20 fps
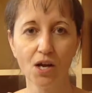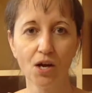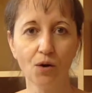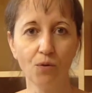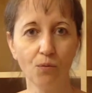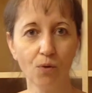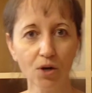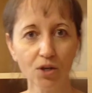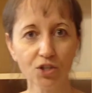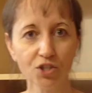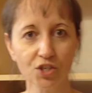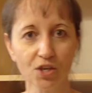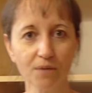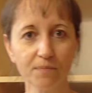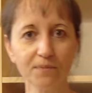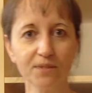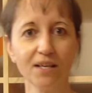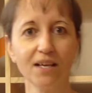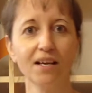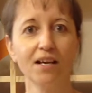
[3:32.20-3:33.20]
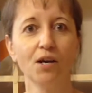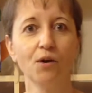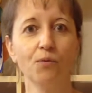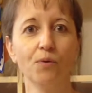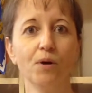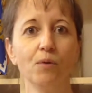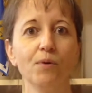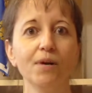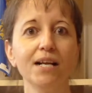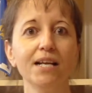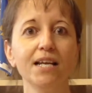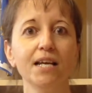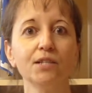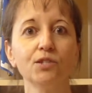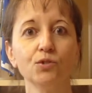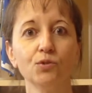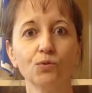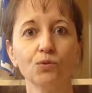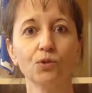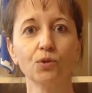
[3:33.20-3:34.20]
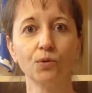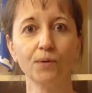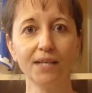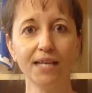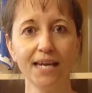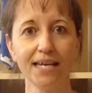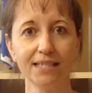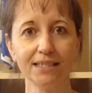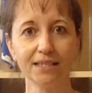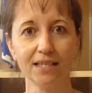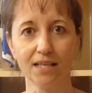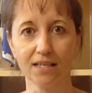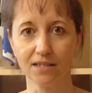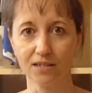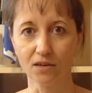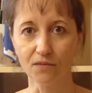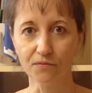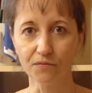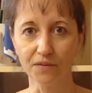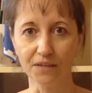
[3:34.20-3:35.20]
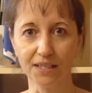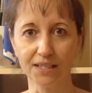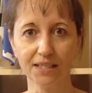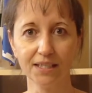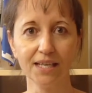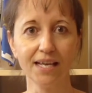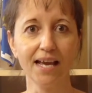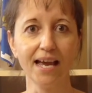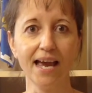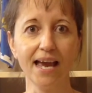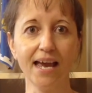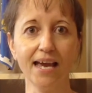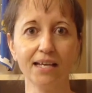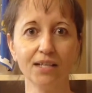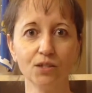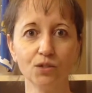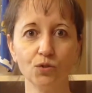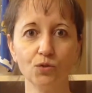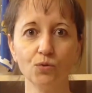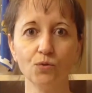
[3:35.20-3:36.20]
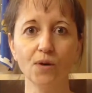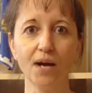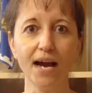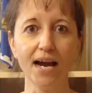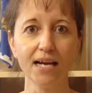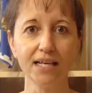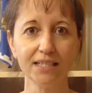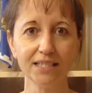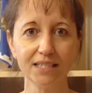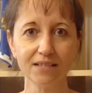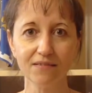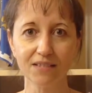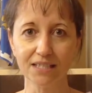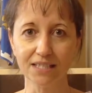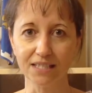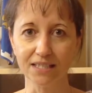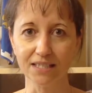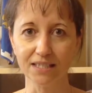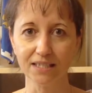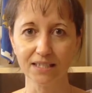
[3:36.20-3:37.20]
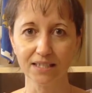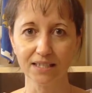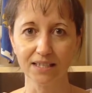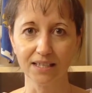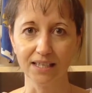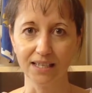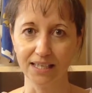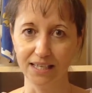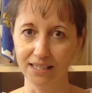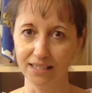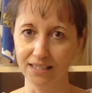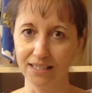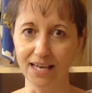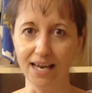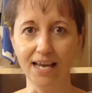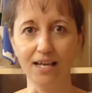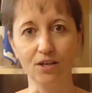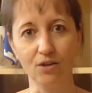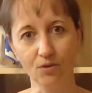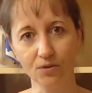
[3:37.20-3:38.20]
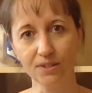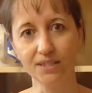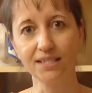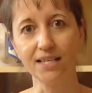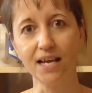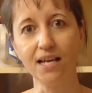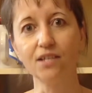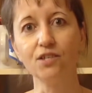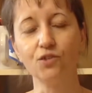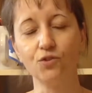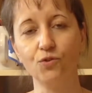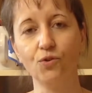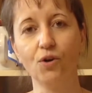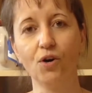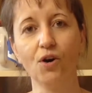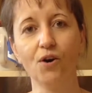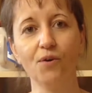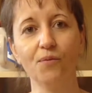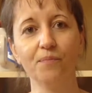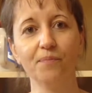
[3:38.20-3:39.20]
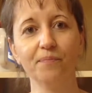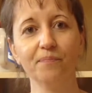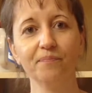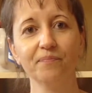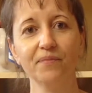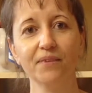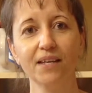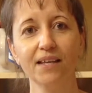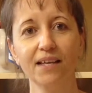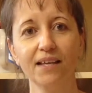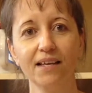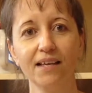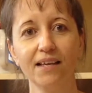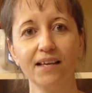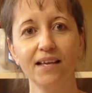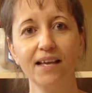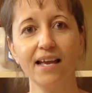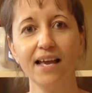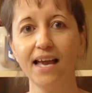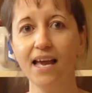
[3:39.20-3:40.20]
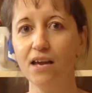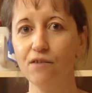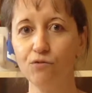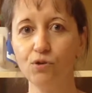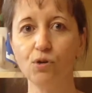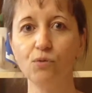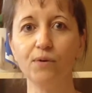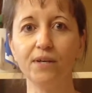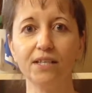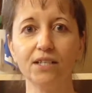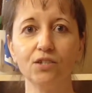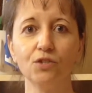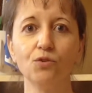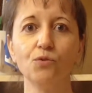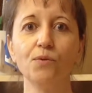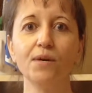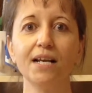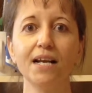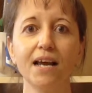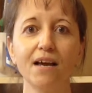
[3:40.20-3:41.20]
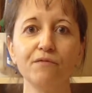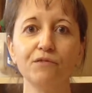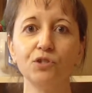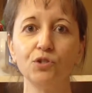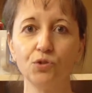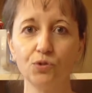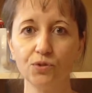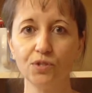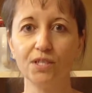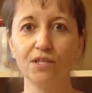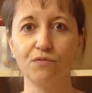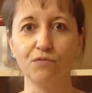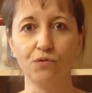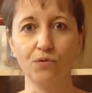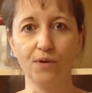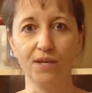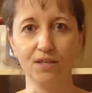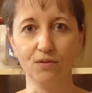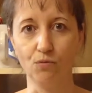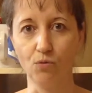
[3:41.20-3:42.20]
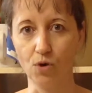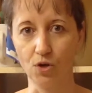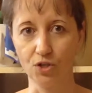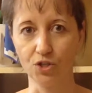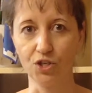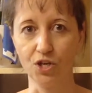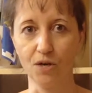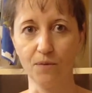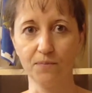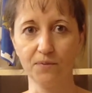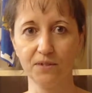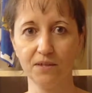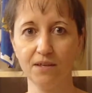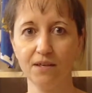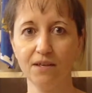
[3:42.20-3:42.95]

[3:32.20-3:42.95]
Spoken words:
Workshops will let you create something and do activities in and outside your home. Every week you will have 2 different workshops.